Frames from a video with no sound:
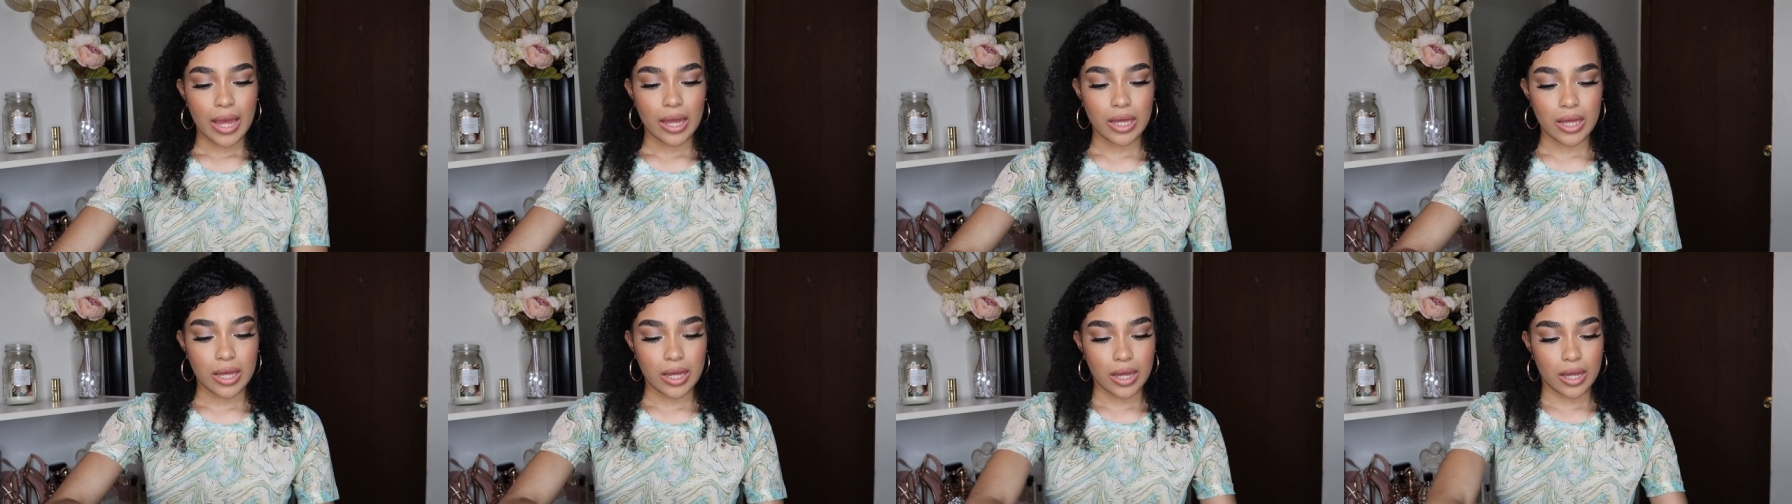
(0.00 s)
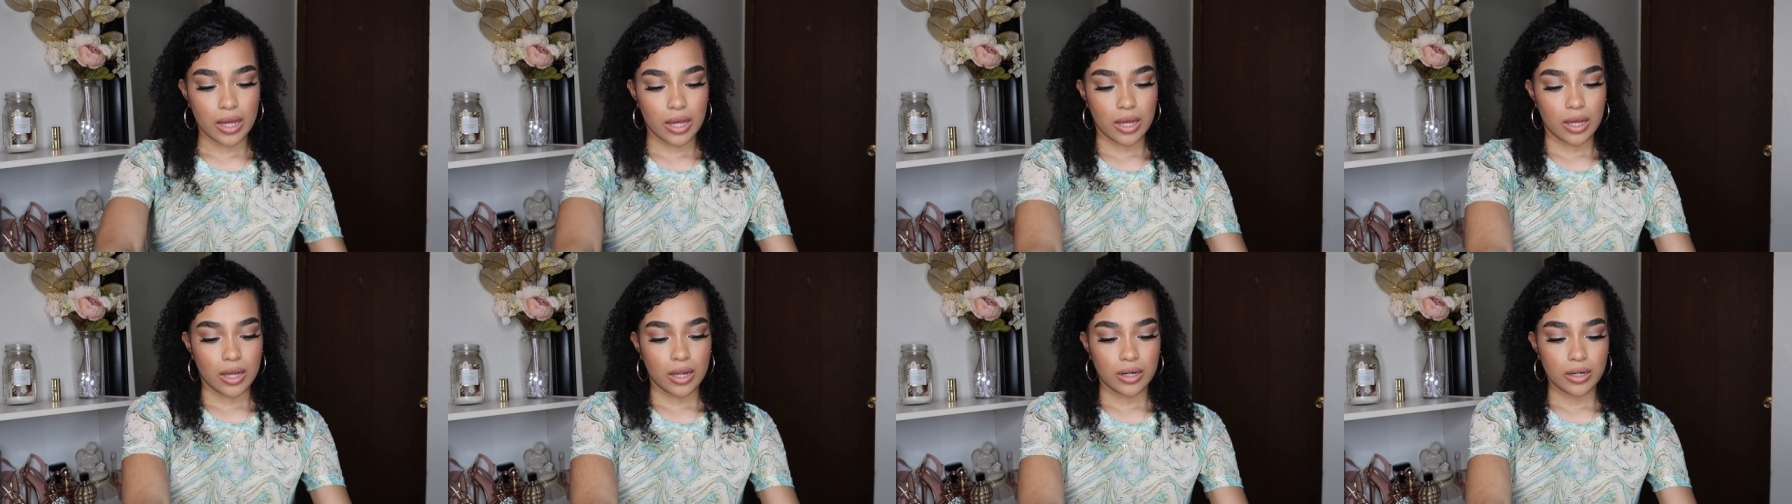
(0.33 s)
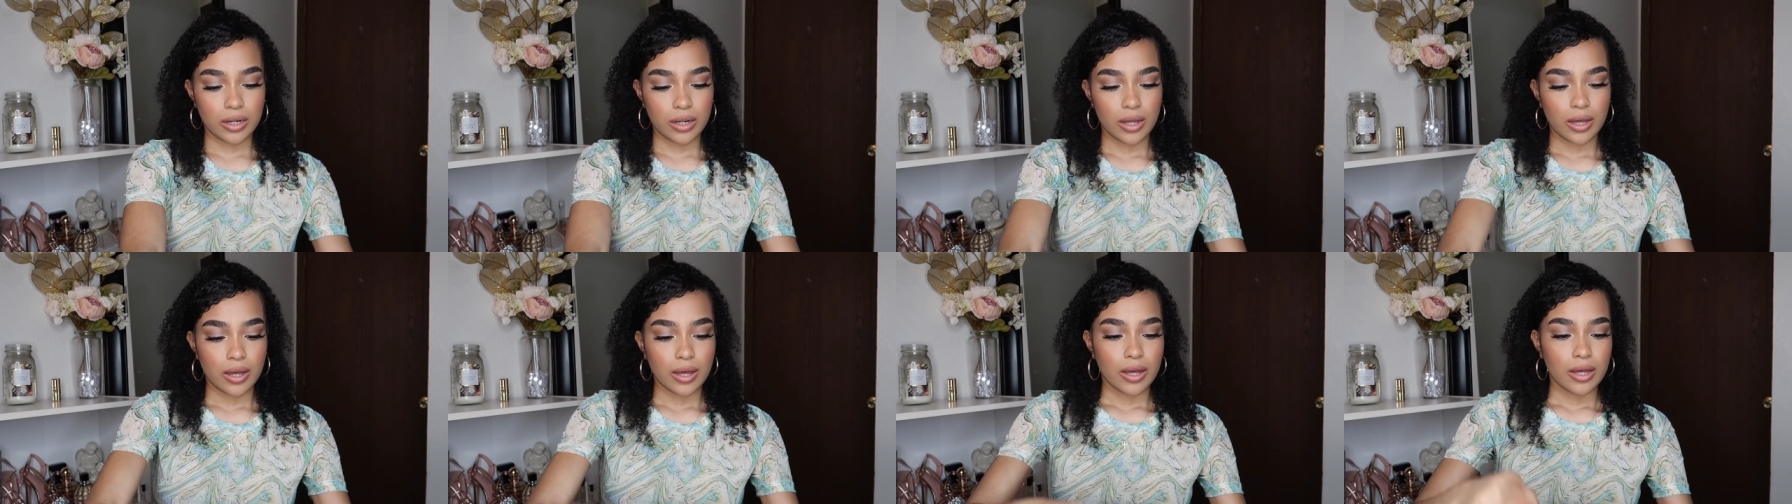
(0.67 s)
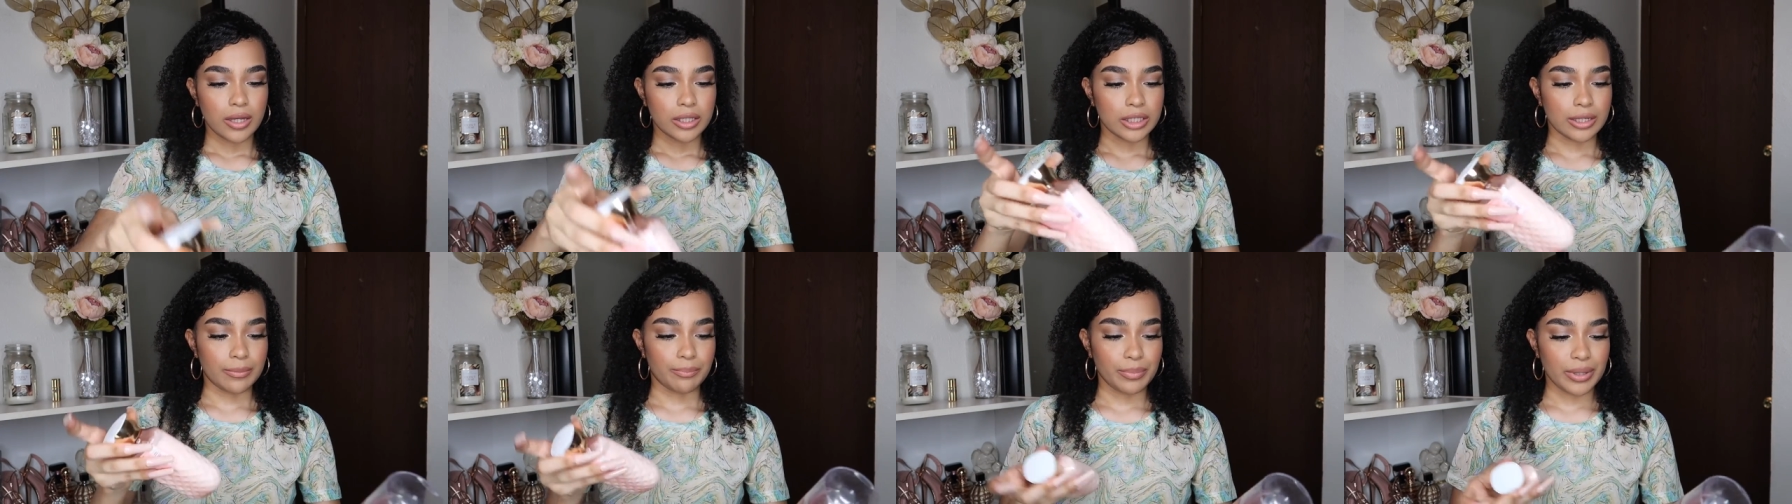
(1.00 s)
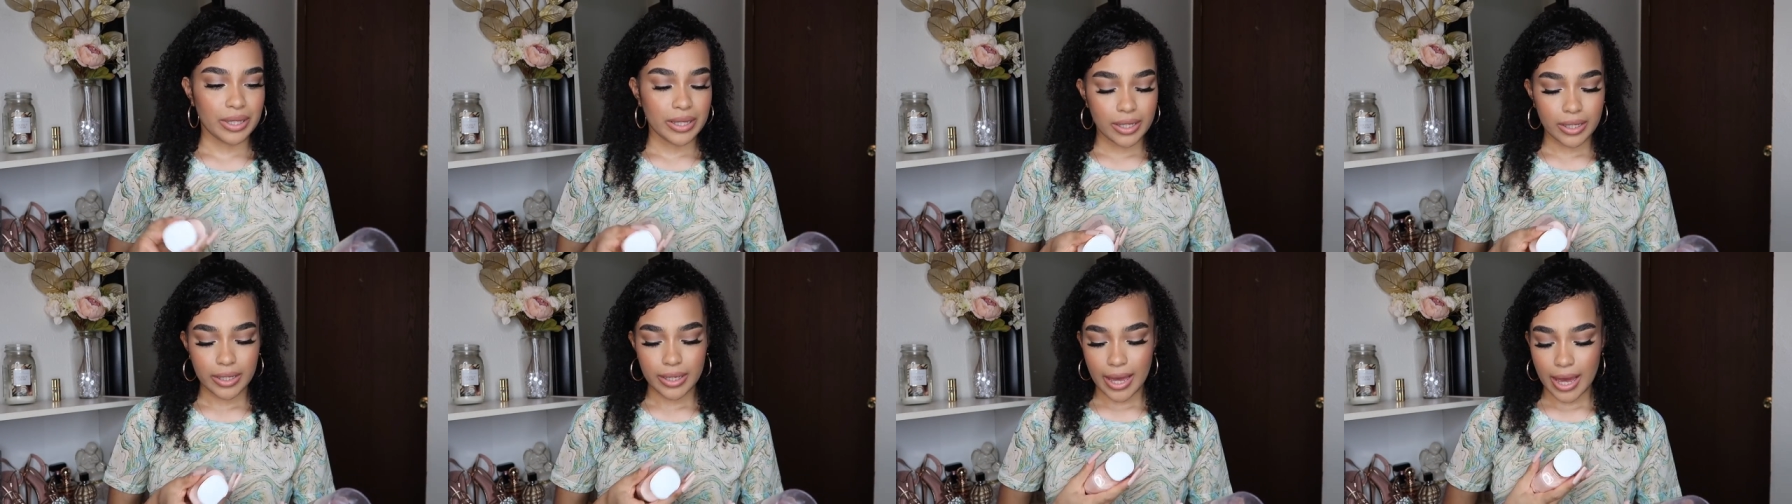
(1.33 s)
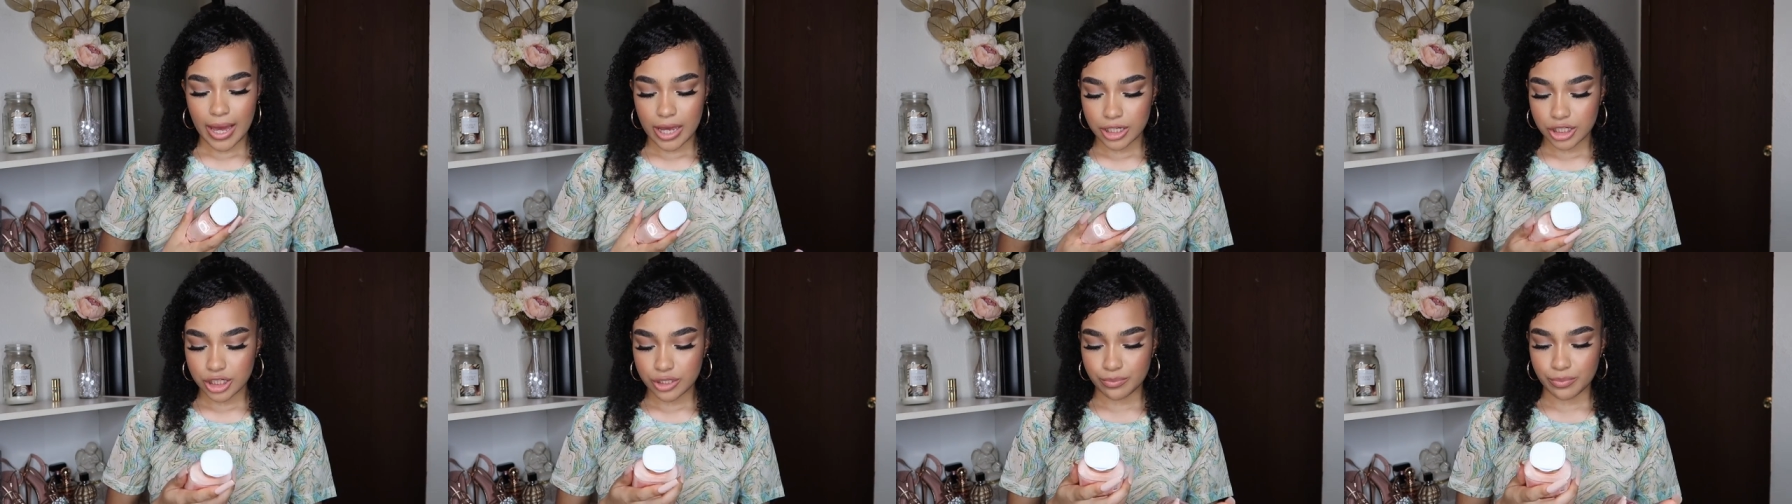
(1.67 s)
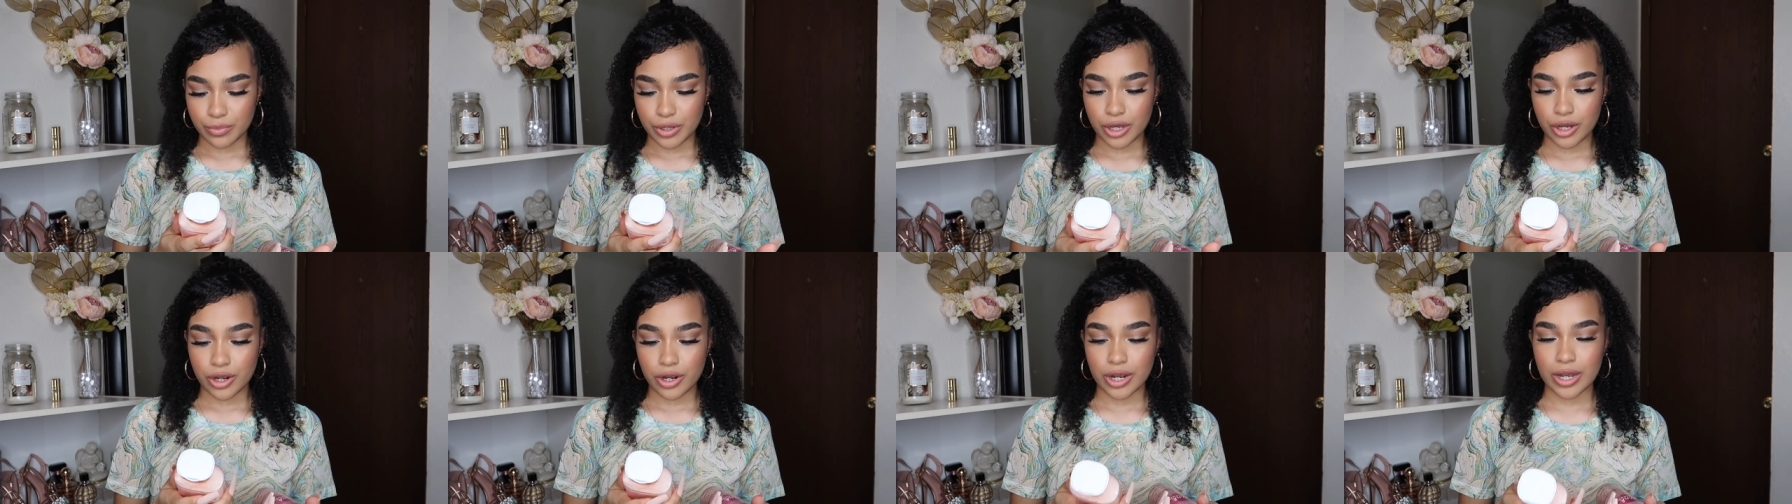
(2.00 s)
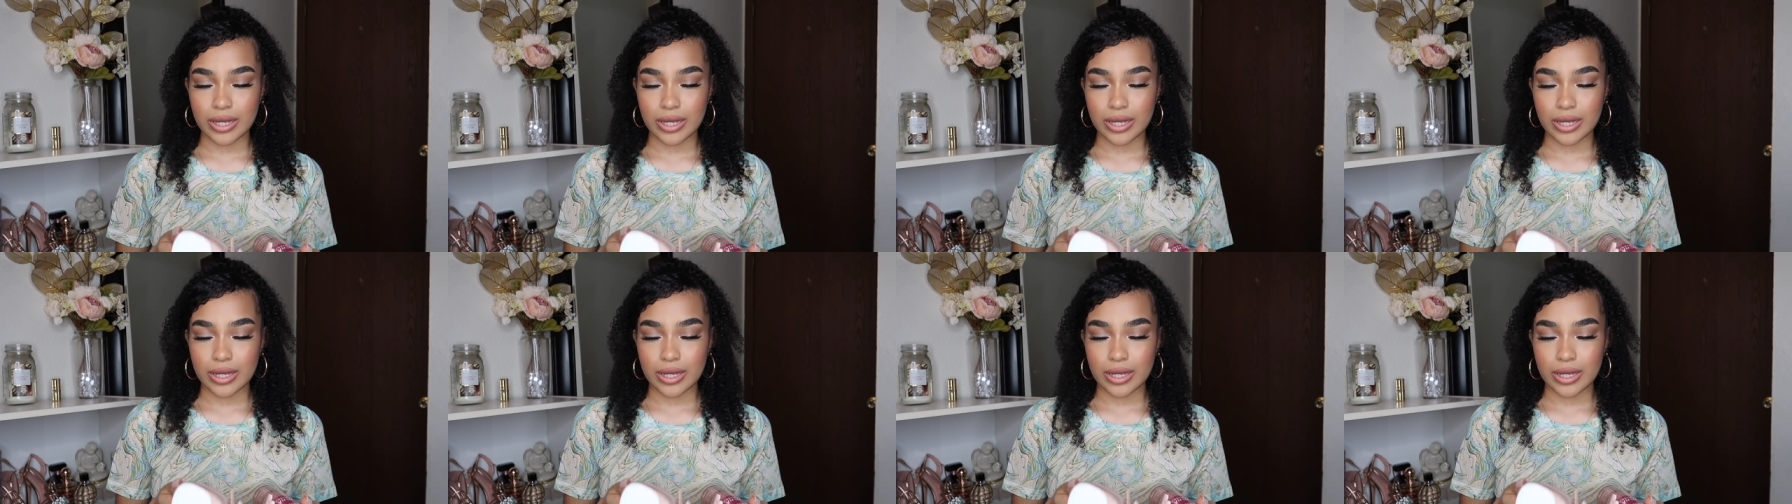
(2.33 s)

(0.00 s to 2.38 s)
and pink cashmere